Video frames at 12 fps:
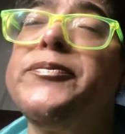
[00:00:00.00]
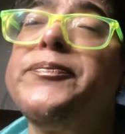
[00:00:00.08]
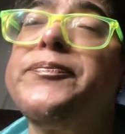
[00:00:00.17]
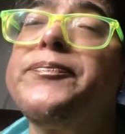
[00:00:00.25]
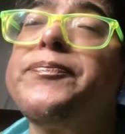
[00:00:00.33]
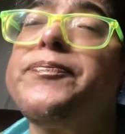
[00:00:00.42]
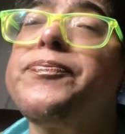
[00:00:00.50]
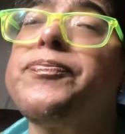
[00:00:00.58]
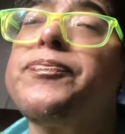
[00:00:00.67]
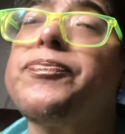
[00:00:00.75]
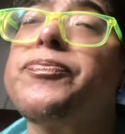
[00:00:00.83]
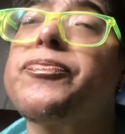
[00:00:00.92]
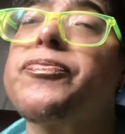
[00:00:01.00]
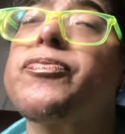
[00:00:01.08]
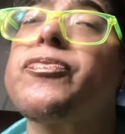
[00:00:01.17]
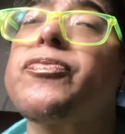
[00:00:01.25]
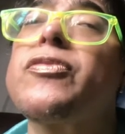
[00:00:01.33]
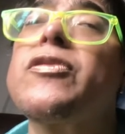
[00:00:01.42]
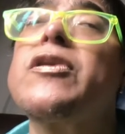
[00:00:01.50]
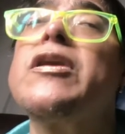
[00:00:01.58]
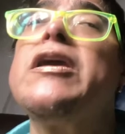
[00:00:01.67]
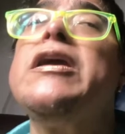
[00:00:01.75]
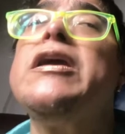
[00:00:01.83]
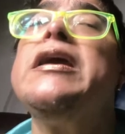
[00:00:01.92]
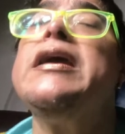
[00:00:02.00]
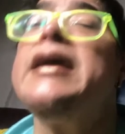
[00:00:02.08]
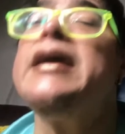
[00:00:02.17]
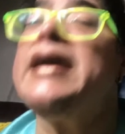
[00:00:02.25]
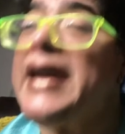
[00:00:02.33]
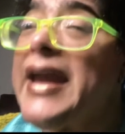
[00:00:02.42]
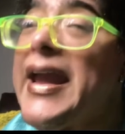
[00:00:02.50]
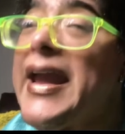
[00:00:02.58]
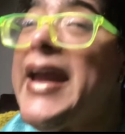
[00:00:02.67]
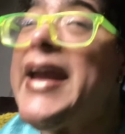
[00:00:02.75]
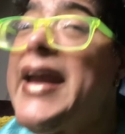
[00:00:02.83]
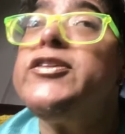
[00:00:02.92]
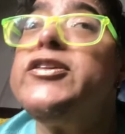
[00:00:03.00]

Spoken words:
And multiple things can be true at once.